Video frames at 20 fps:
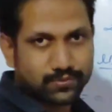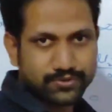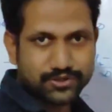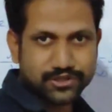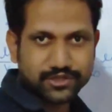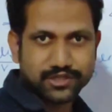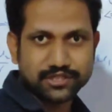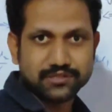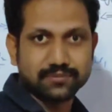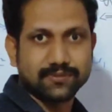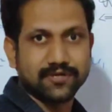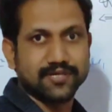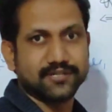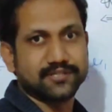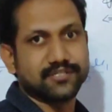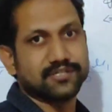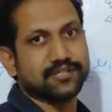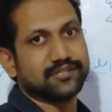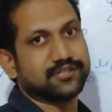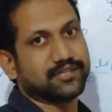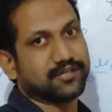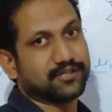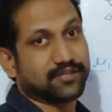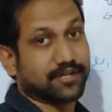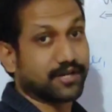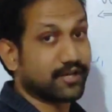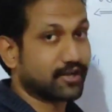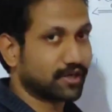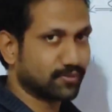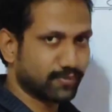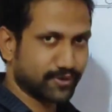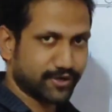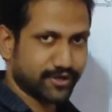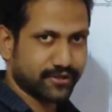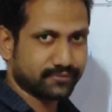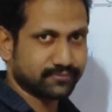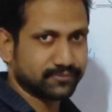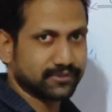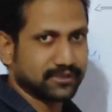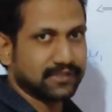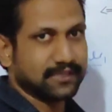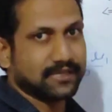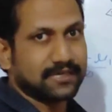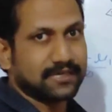object is placed inside the rarer medium.